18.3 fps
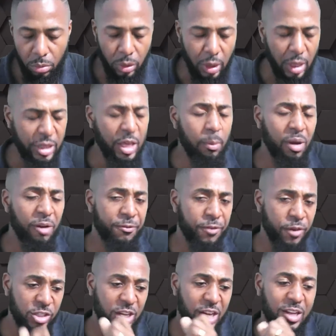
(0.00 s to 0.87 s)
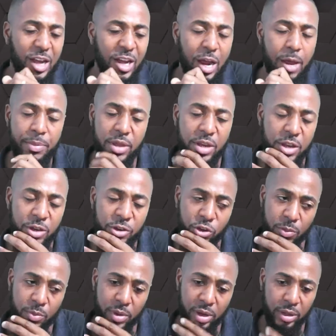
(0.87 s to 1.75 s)
Yeah, man, Fresh God, Kaim the
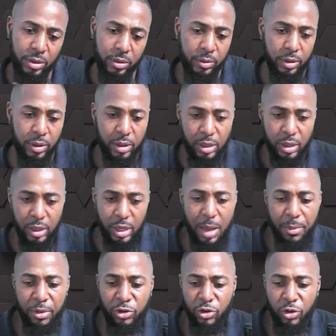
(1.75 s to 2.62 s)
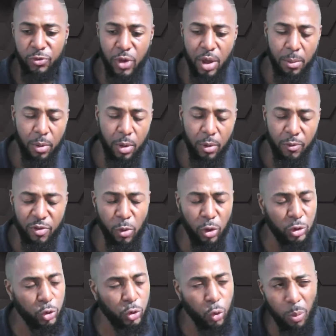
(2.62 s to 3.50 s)
injured, man. Kaim injured for
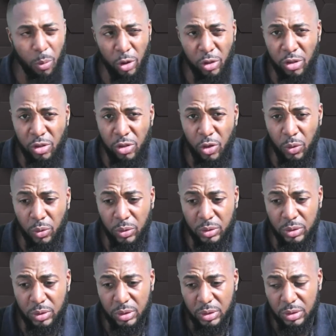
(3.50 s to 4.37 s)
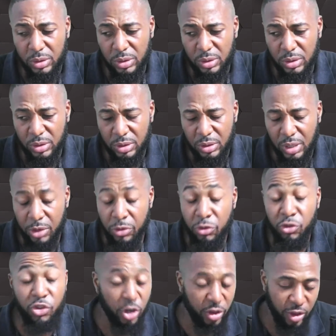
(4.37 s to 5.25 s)
about 2 months now.
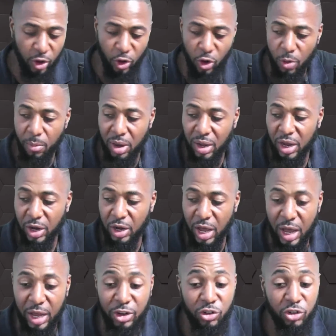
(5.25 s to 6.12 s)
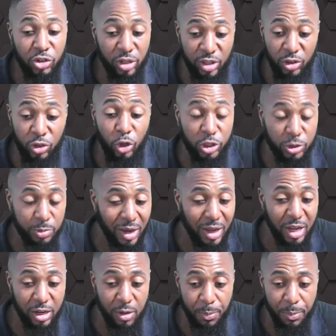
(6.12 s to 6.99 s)
And just a comeback and just a
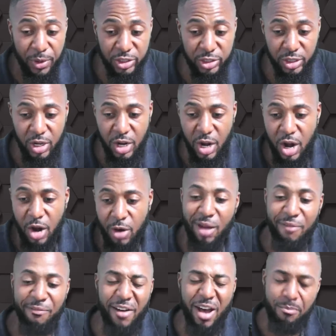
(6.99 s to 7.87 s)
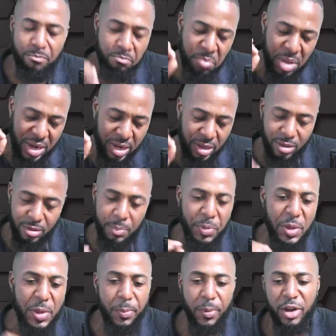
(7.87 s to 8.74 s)
touchback on the pitch. Ravon Bennett,
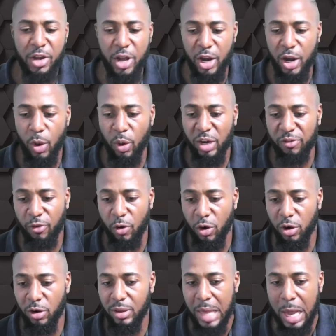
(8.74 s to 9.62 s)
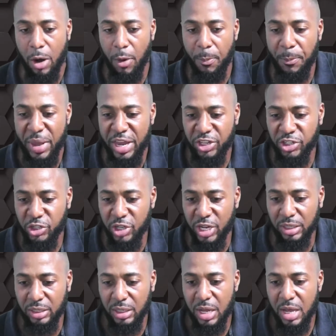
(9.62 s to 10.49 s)
people, another one of our
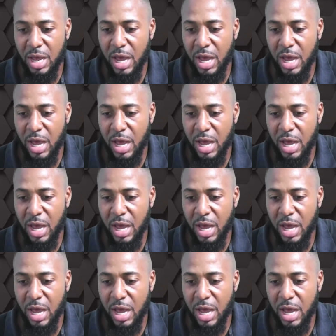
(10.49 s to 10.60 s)
patron.